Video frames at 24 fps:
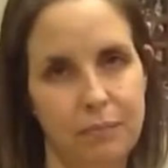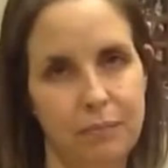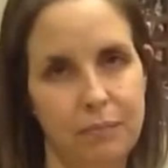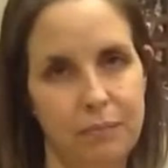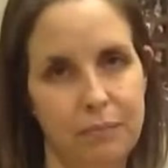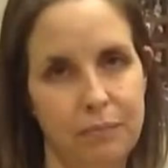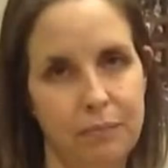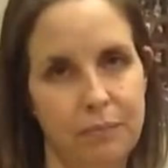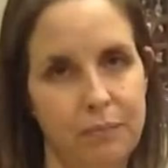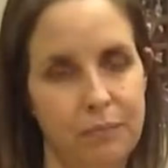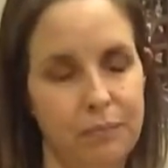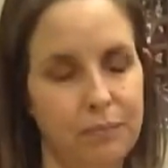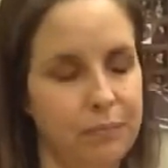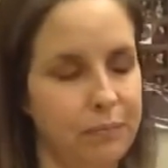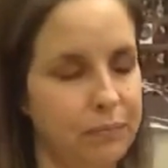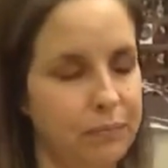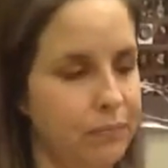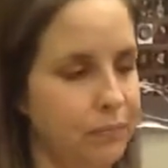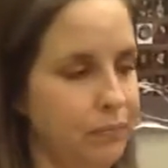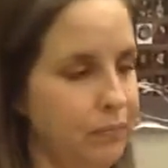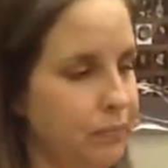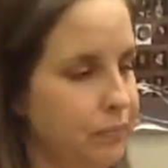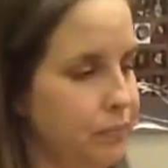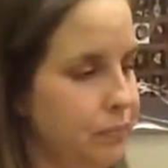
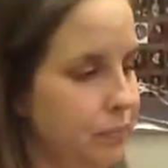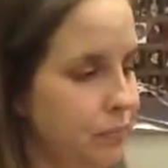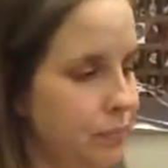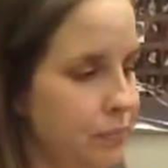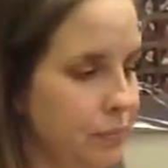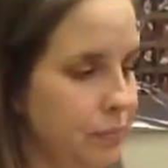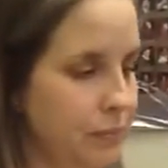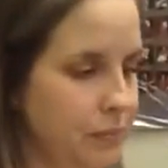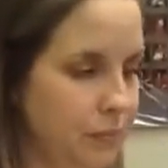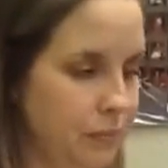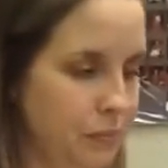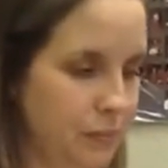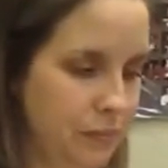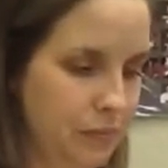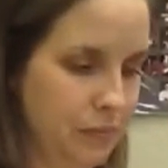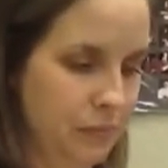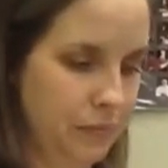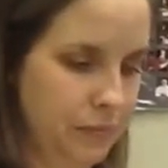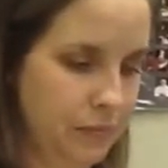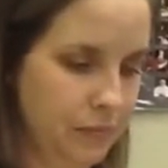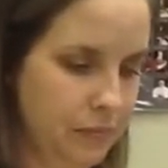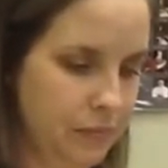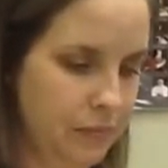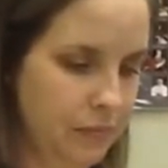
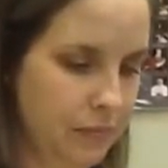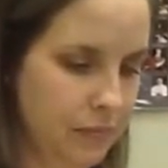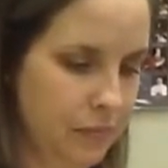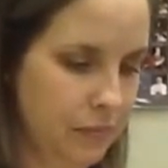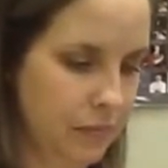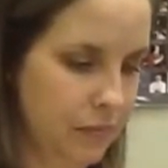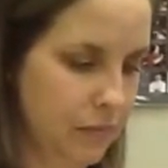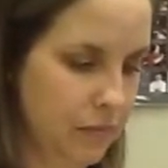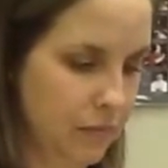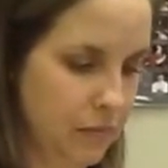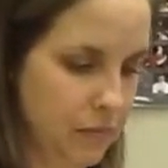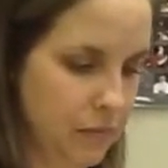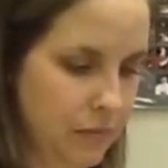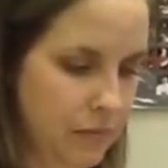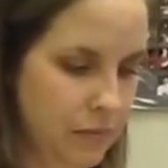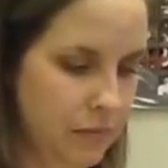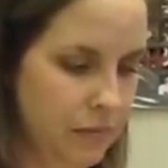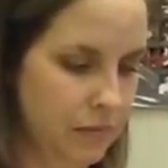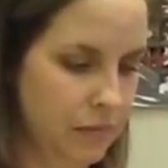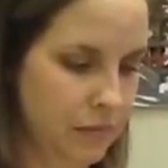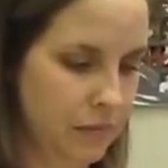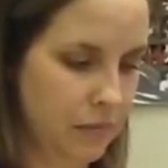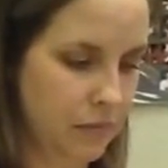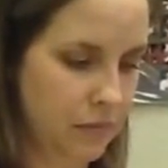
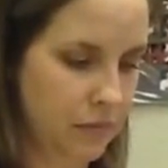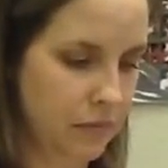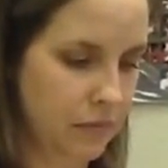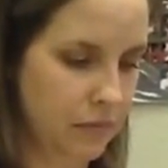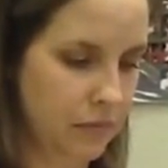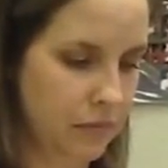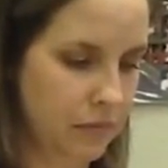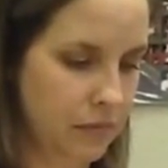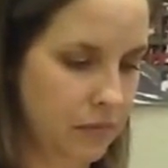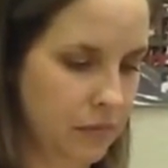(no one is talking)